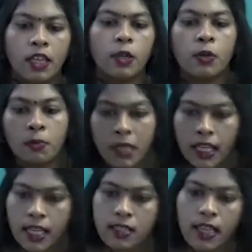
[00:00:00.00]

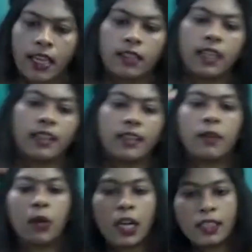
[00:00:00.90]
Because they think that
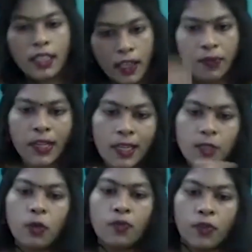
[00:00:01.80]
what they feel is
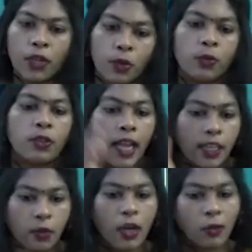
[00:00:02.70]
good for you, that
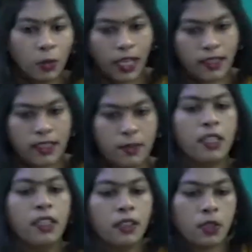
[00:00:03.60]
you have to accept.
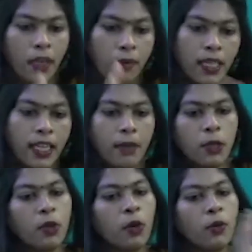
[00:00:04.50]
So every time you
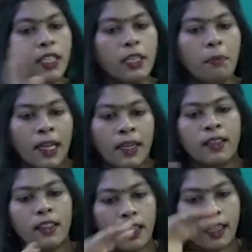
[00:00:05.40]
go with a demand,
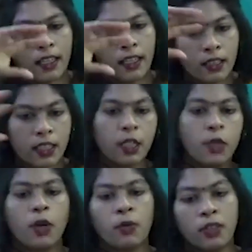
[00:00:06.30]
they then turn you
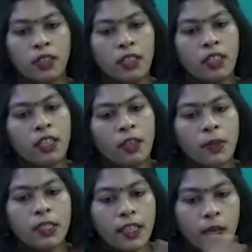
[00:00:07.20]
down with
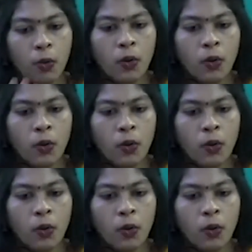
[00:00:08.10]
their own.